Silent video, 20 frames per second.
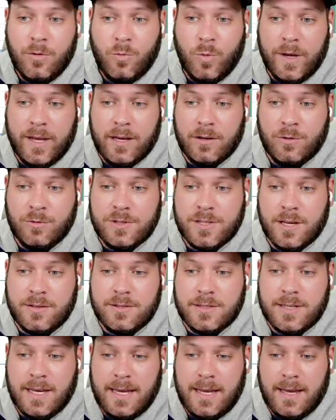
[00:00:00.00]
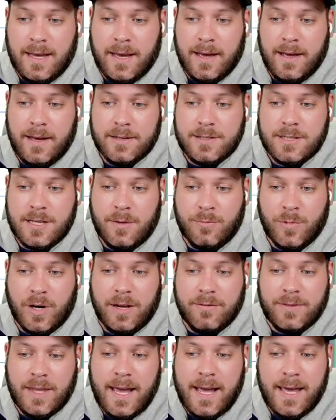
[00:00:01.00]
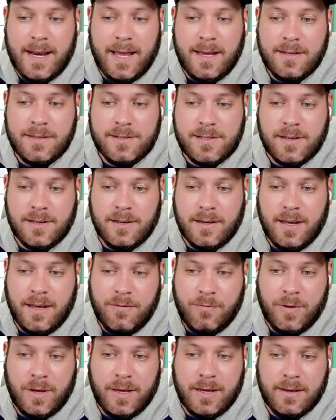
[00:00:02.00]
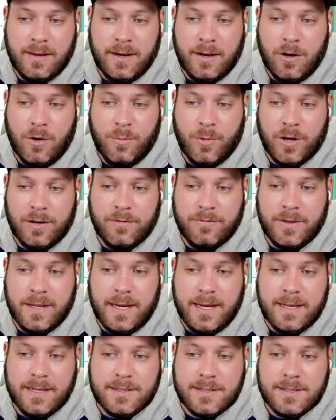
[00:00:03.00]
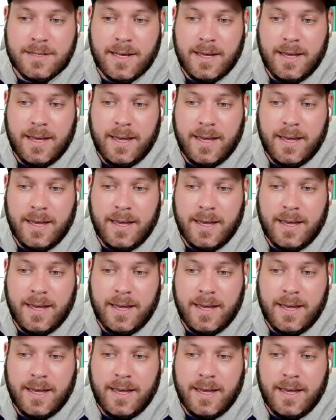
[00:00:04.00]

We can also see a summary of the headings, and if we click on one of these,